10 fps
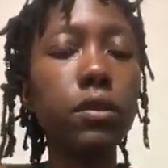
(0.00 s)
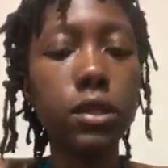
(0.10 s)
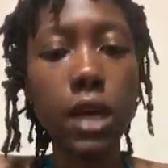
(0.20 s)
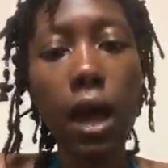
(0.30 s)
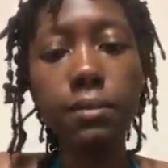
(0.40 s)

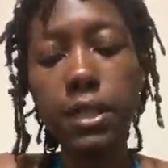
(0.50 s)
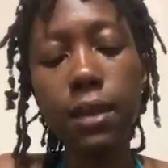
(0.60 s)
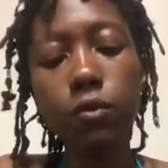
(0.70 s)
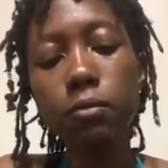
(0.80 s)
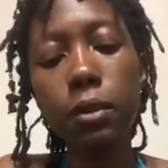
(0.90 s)
the
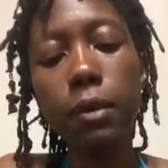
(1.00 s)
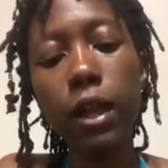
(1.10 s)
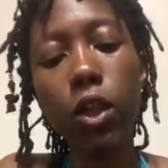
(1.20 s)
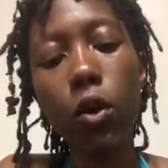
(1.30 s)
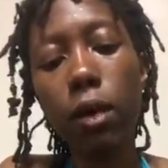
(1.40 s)
timestamp will be
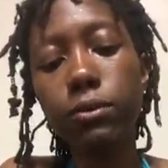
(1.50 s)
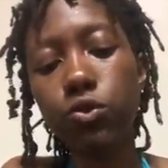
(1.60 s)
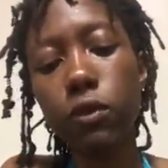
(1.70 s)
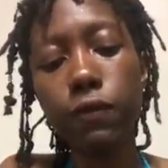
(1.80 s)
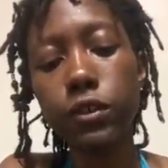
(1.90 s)
below, I'm sure,